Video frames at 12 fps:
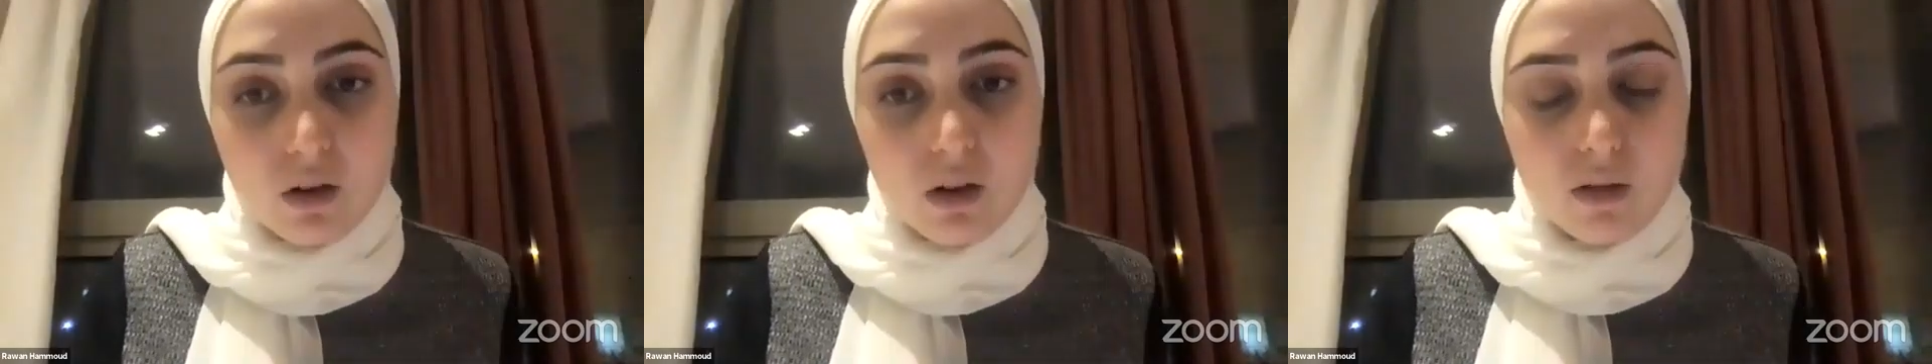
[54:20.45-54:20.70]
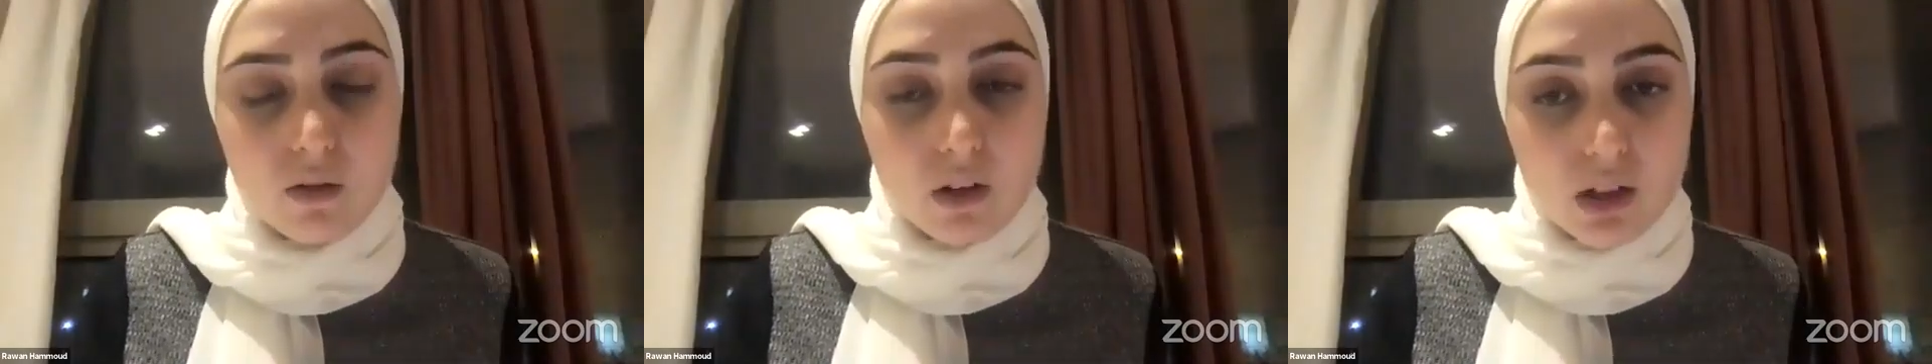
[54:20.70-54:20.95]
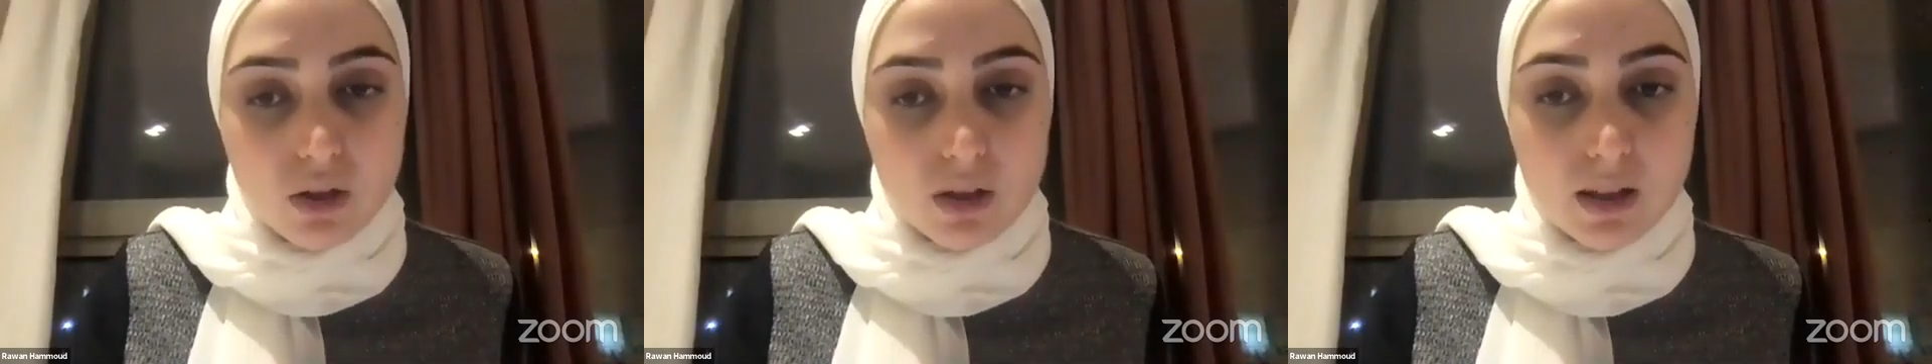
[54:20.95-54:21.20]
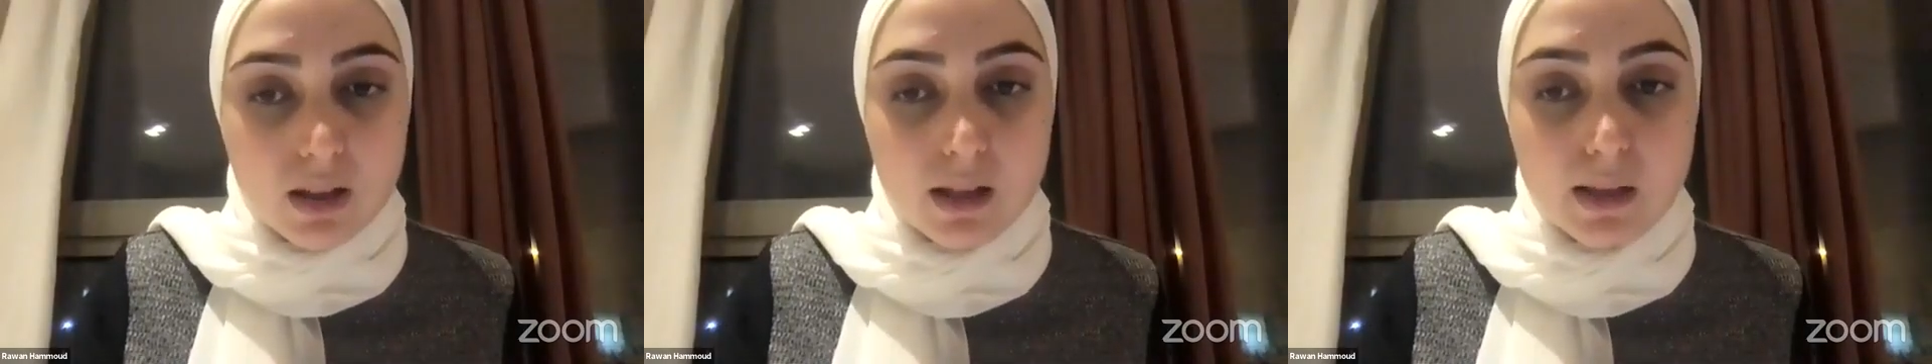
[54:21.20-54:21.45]
on the
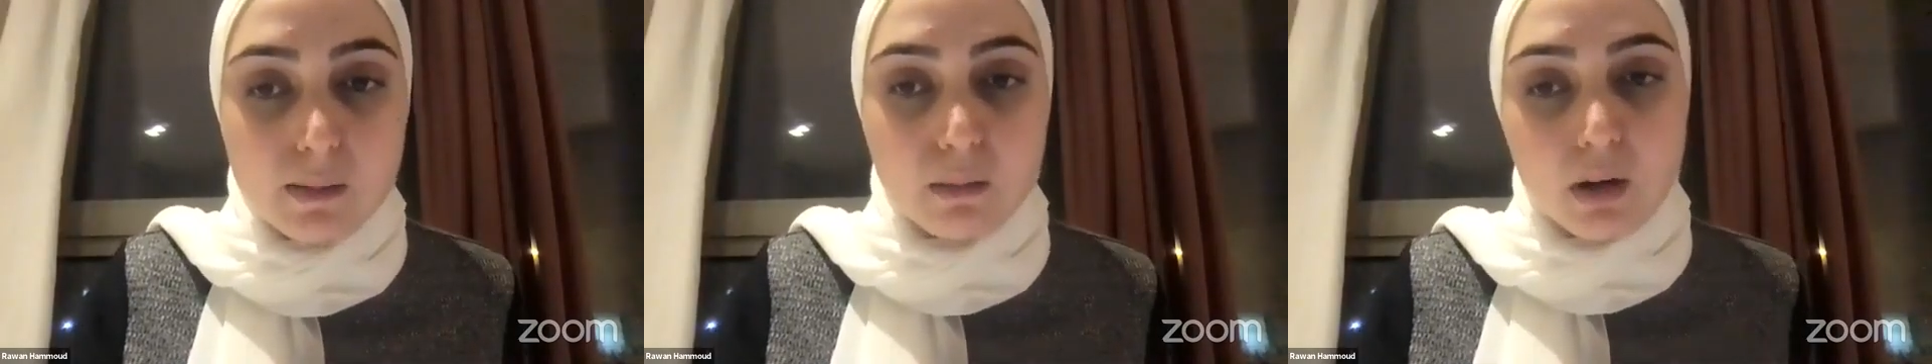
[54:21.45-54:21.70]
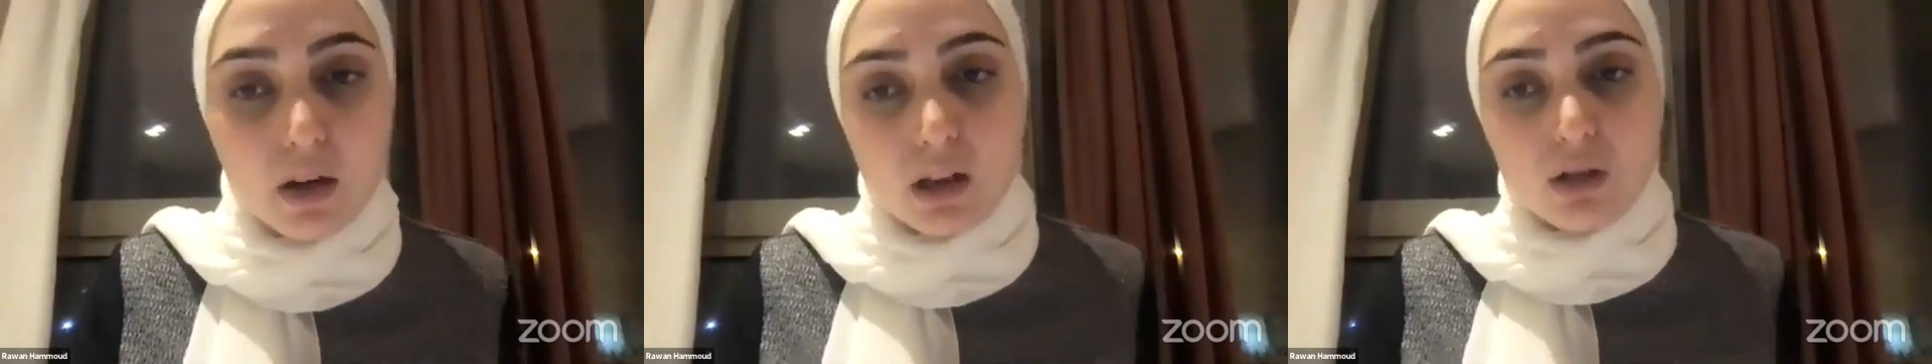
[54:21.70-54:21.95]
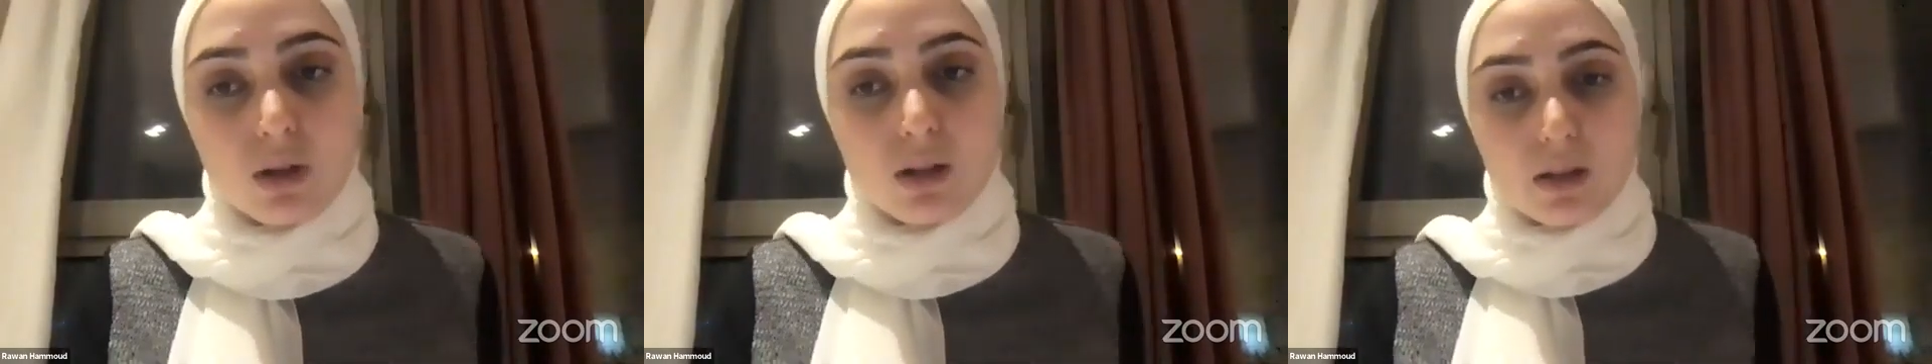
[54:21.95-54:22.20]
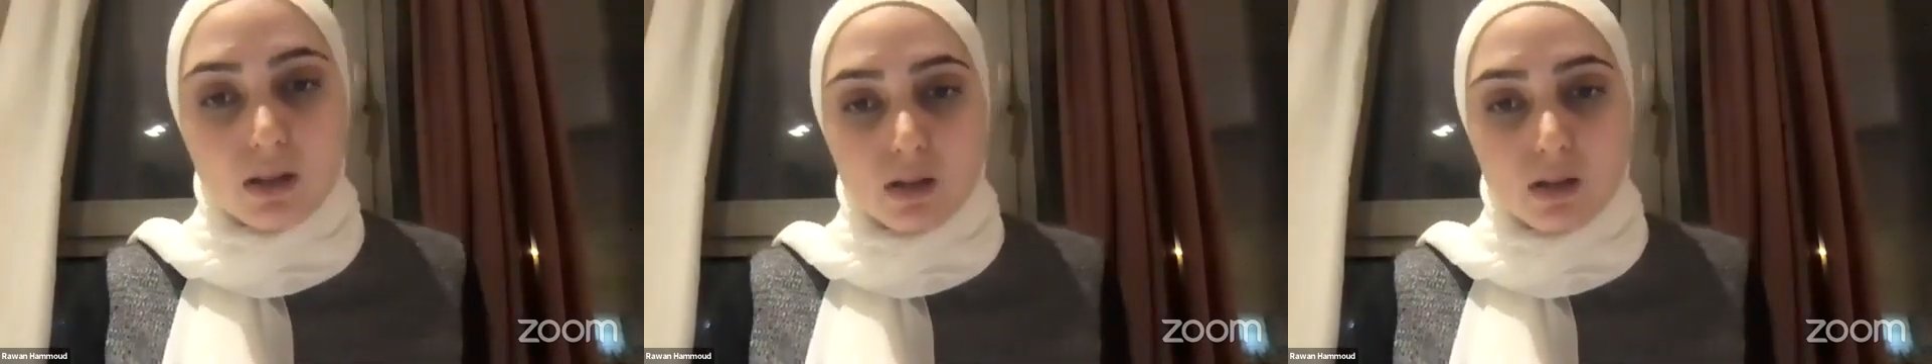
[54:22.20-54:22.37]
righteousness, my righteous